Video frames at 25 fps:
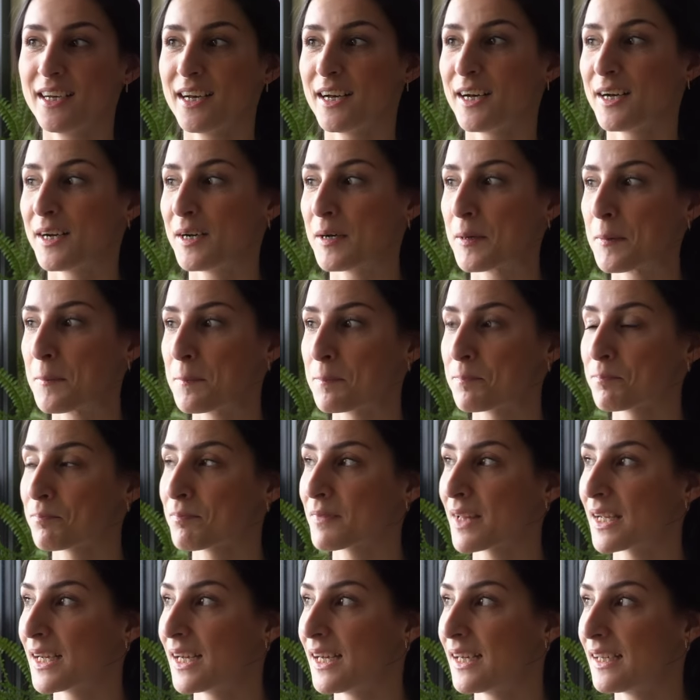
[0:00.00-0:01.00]

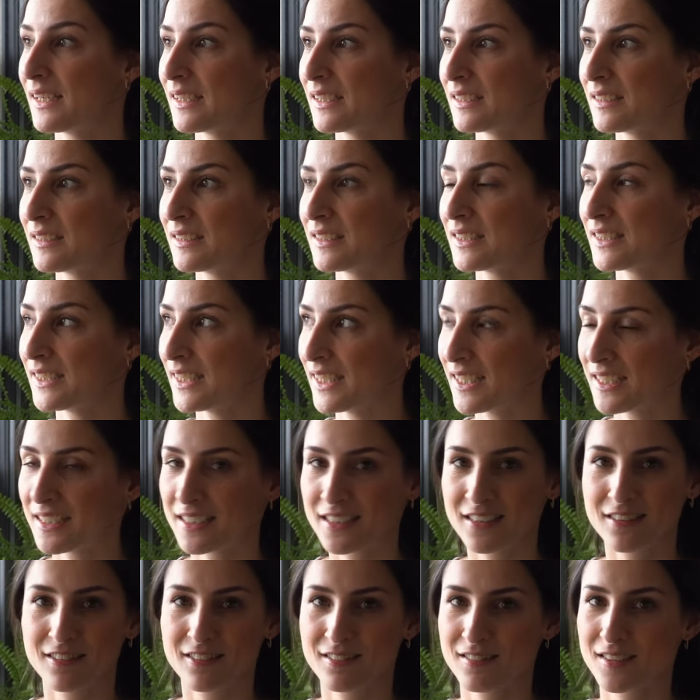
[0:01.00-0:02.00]
And yeah,
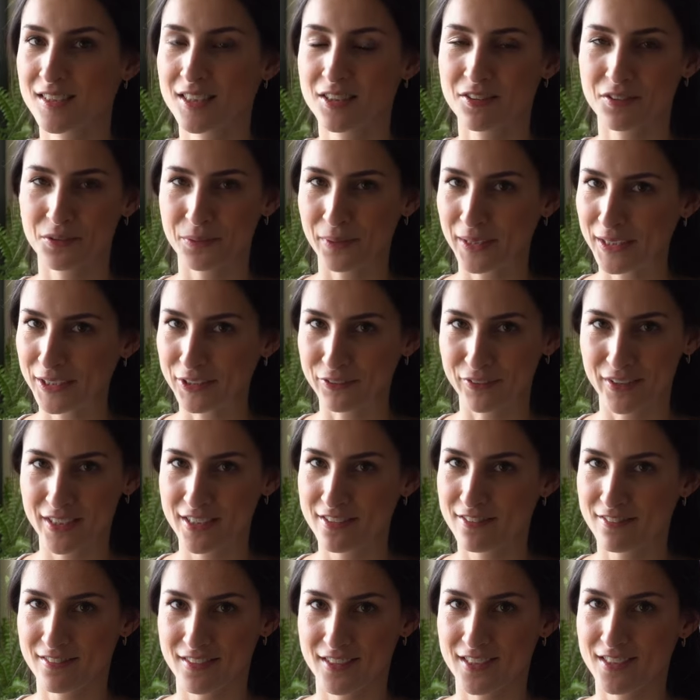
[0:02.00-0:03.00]
it's quite
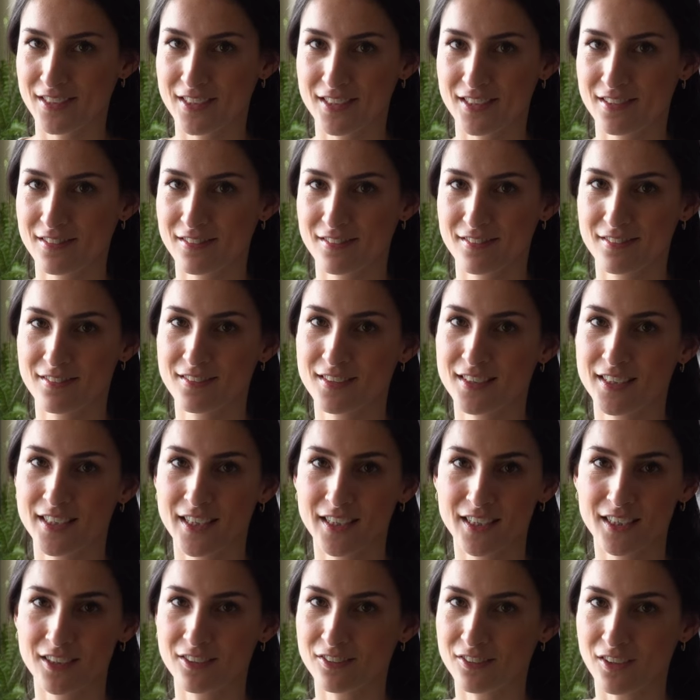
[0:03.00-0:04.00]
crazy. It's
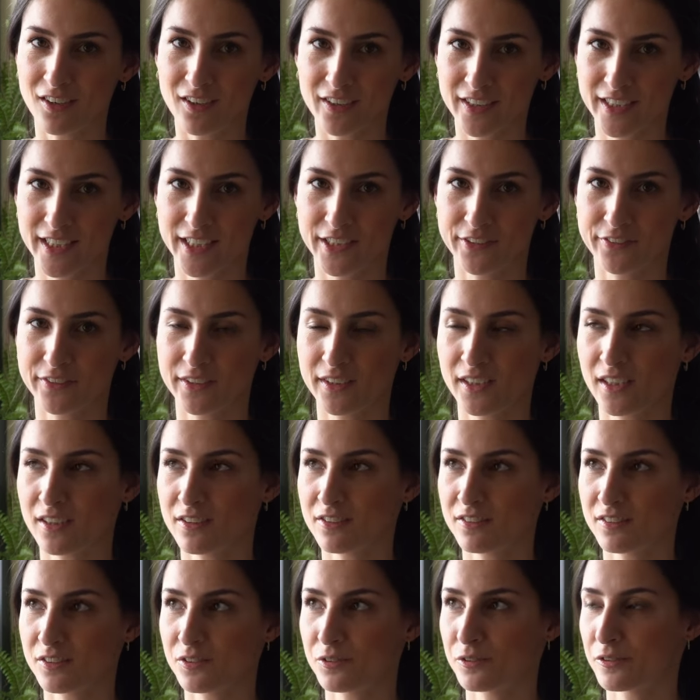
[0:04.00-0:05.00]
getting dark here in
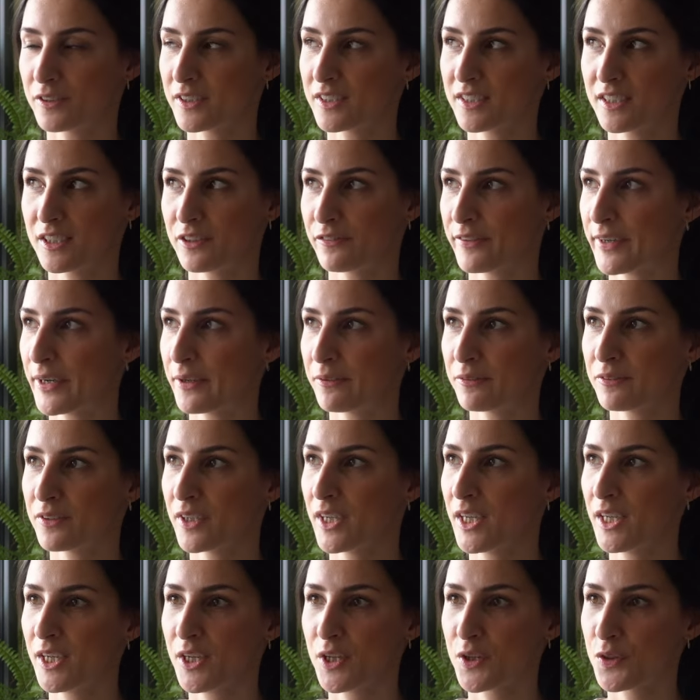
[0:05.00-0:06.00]
London already around
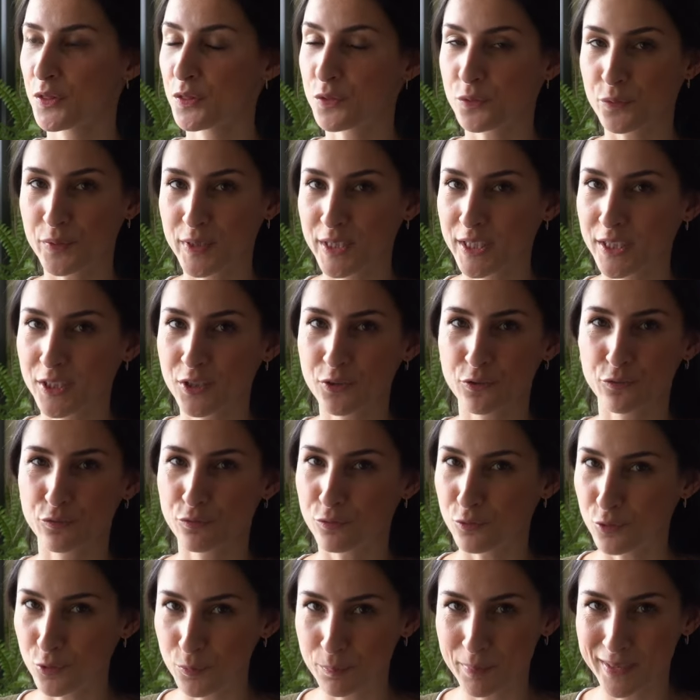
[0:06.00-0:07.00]
3 or
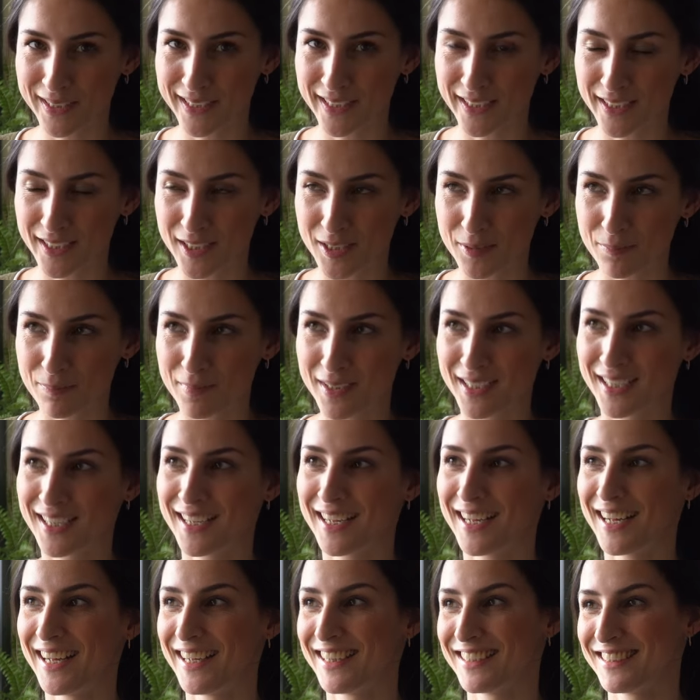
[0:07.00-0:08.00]
4 p.m.
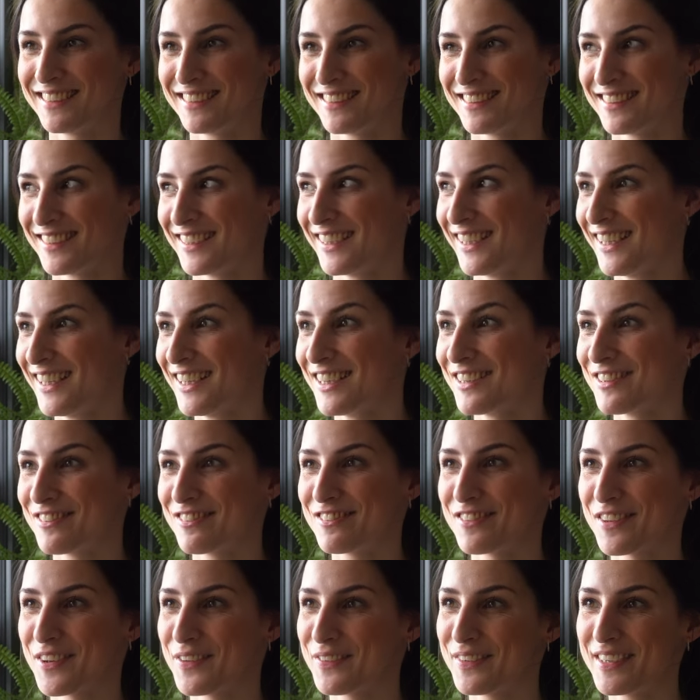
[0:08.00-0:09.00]
and
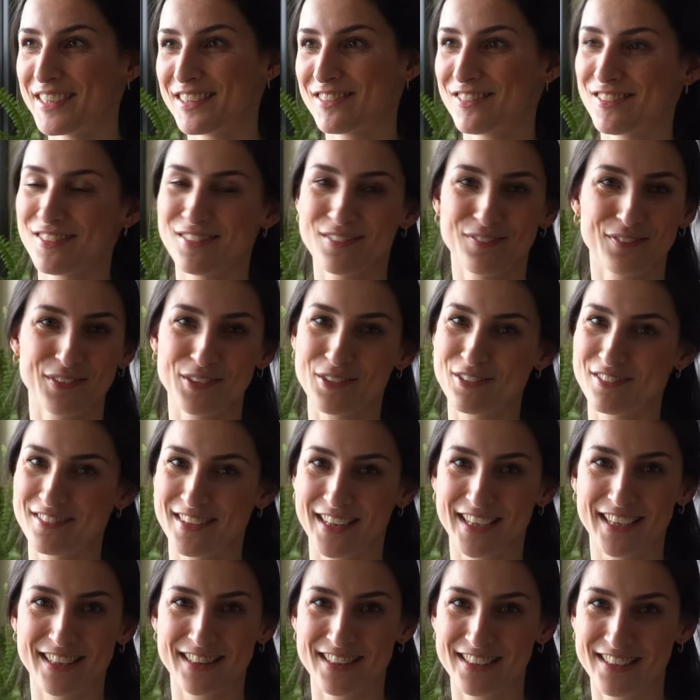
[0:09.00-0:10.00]
so it just feels
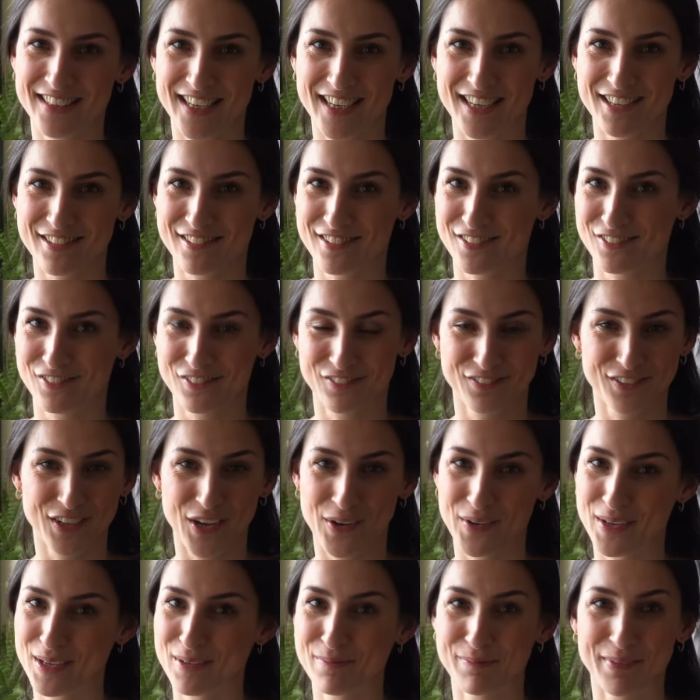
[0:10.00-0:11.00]
like the days are just
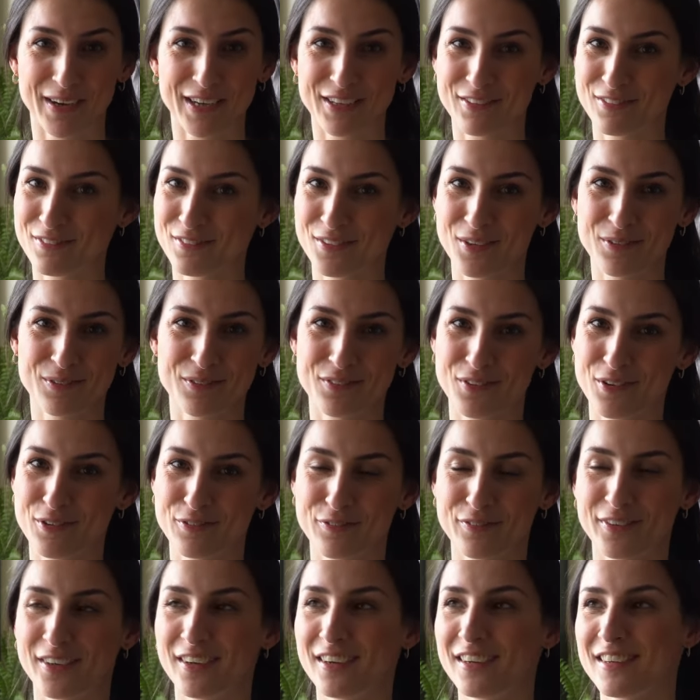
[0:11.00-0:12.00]
going by so
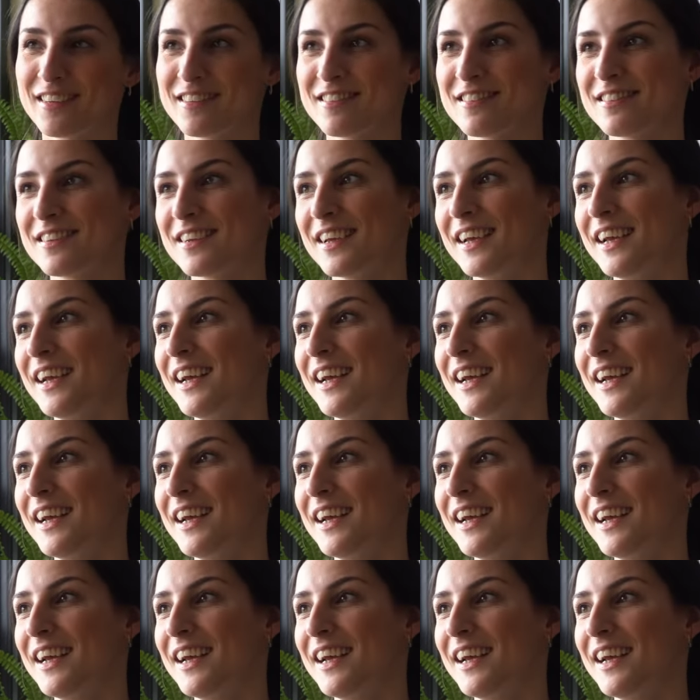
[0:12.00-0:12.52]
fast,